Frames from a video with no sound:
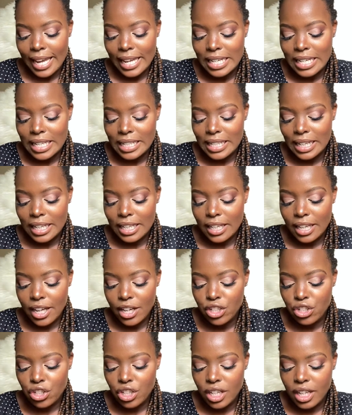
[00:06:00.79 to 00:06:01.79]

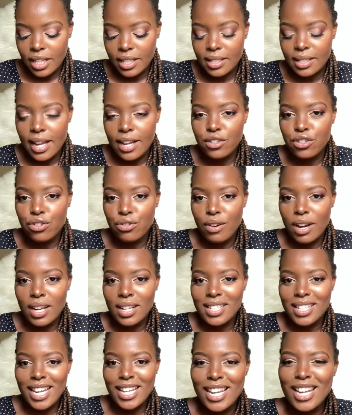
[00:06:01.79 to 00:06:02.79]
designation is
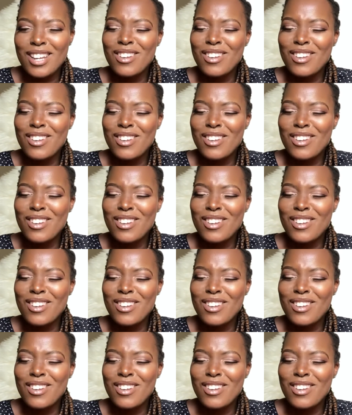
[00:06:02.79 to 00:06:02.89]
saturated?